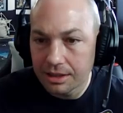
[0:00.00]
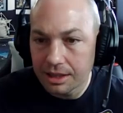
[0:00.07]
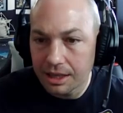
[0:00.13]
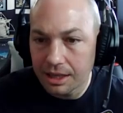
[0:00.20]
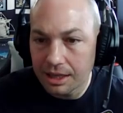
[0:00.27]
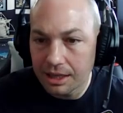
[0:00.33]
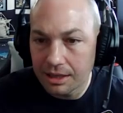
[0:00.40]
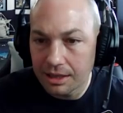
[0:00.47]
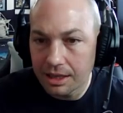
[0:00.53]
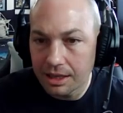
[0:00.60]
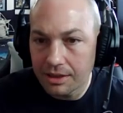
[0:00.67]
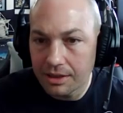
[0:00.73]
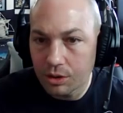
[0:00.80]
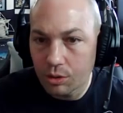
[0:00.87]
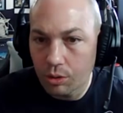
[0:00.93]
in
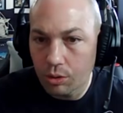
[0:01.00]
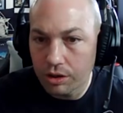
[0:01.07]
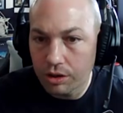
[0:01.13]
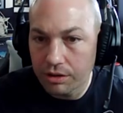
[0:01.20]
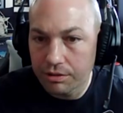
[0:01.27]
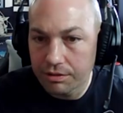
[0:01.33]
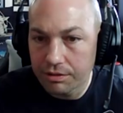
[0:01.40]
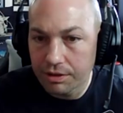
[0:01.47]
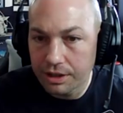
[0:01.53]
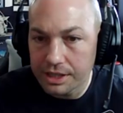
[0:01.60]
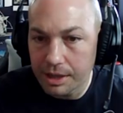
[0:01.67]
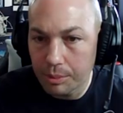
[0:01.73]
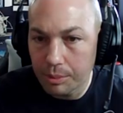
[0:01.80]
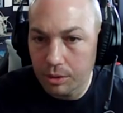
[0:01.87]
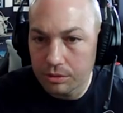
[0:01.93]
the corner, for
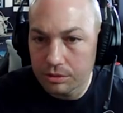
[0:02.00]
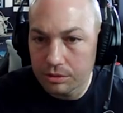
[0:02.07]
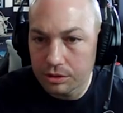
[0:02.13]
example.